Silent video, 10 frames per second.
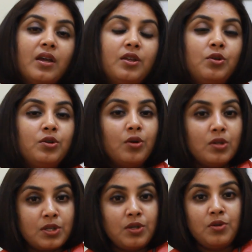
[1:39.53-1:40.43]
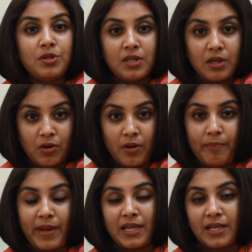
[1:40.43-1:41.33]
You could also use the
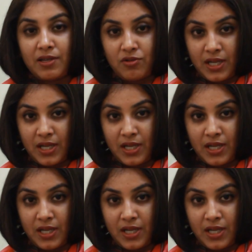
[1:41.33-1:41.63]
compact and